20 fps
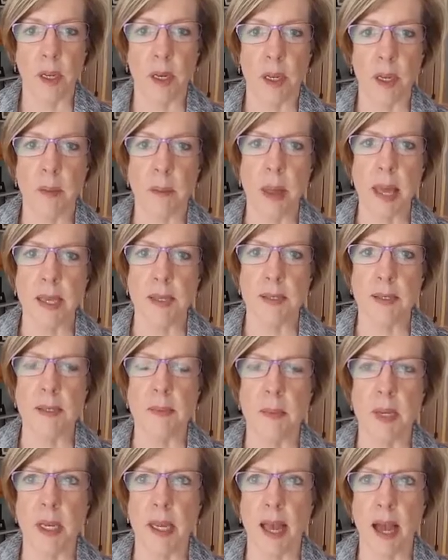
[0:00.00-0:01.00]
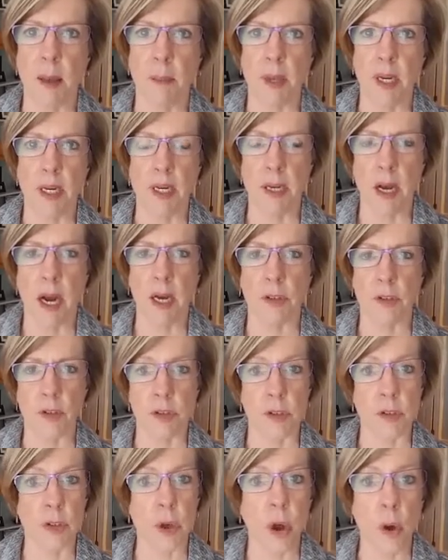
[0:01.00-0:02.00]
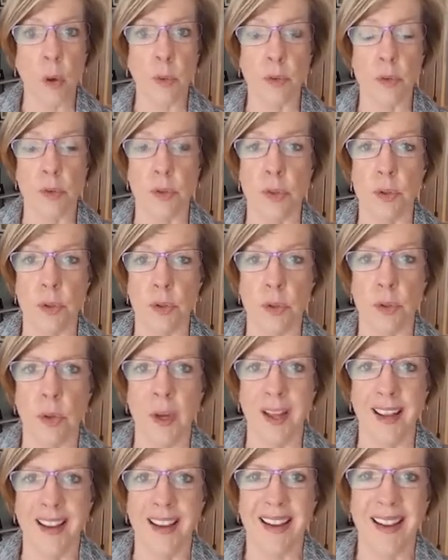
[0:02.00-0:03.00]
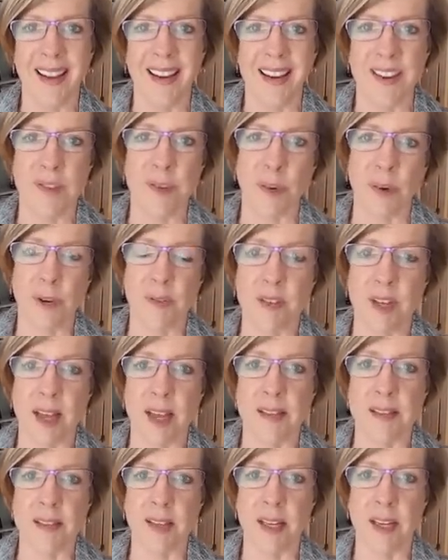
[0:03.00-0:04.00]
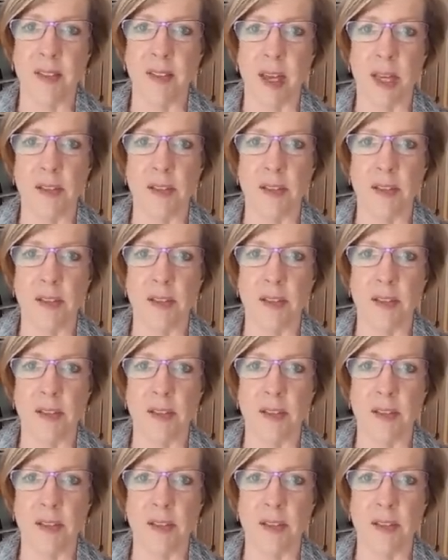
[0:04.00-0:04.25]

And it amazes me how many doctors don't do any sort of testing.